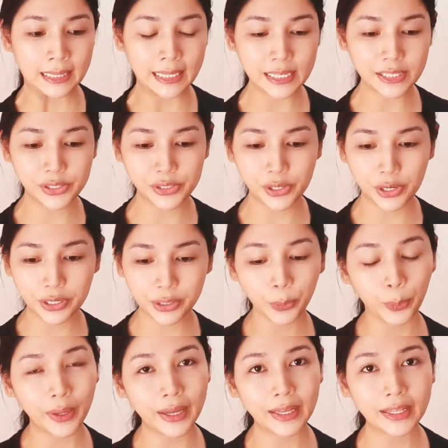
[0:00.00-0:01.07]
Let's
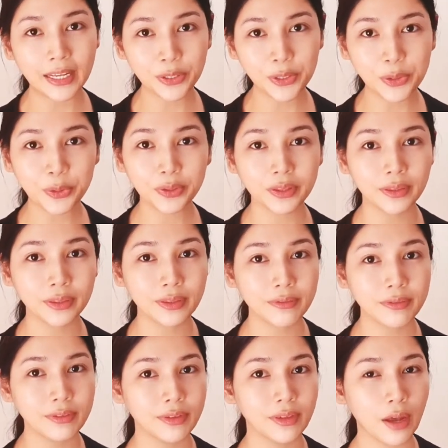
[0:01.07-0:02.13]
start with, ito yung
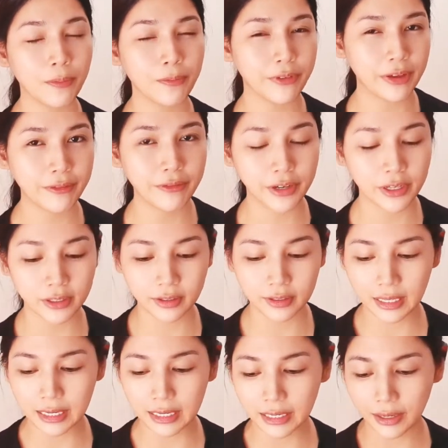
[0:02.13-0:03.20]
top favorite ko
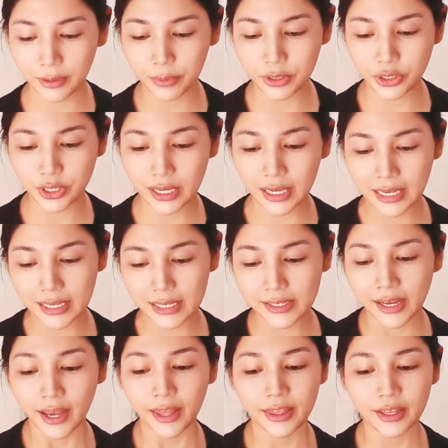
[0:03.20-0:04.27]
talaga, which
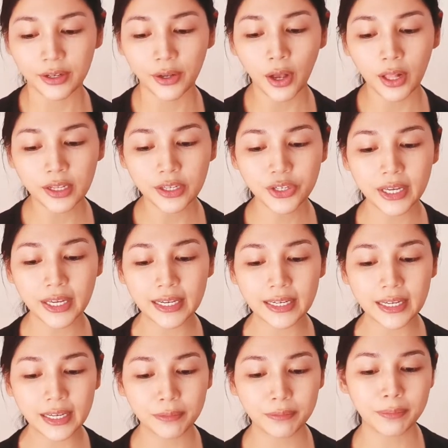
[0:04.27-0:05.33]
is the
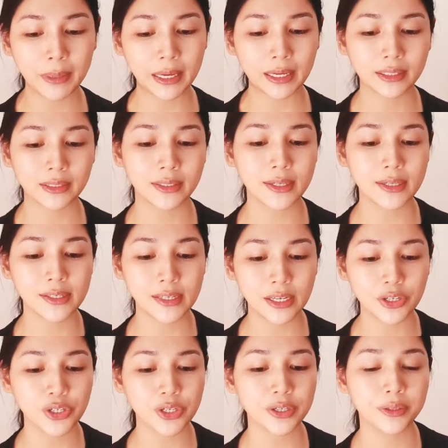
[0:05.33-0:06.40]
Collagen Impact
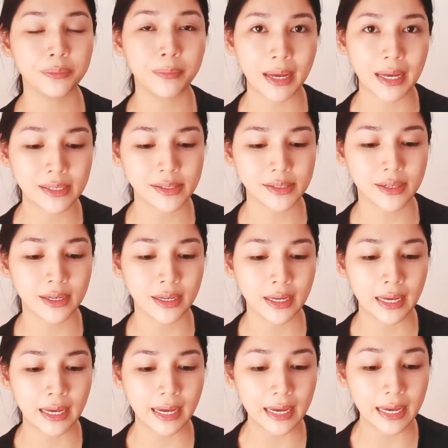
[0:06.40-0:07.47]
Essential Mask
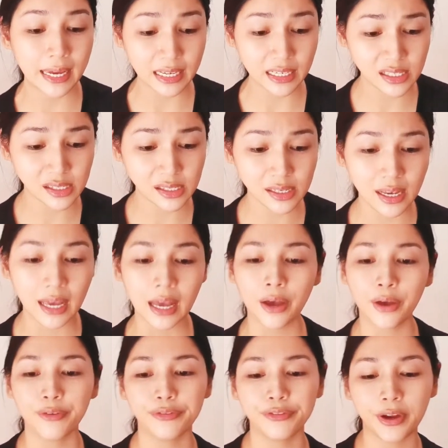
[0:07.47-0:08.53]
X
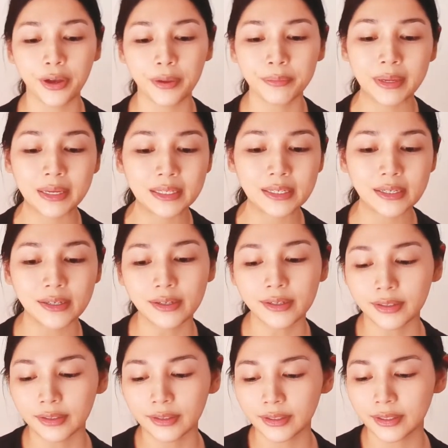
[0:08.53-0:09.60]
from
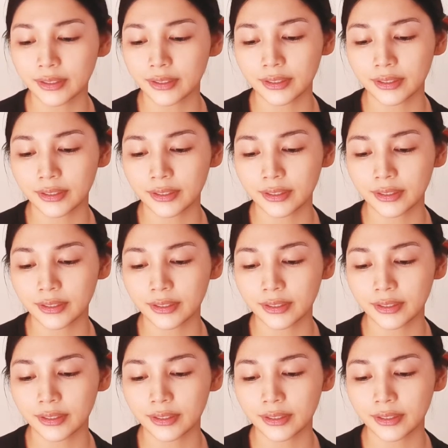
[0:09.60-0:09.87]
MediHeal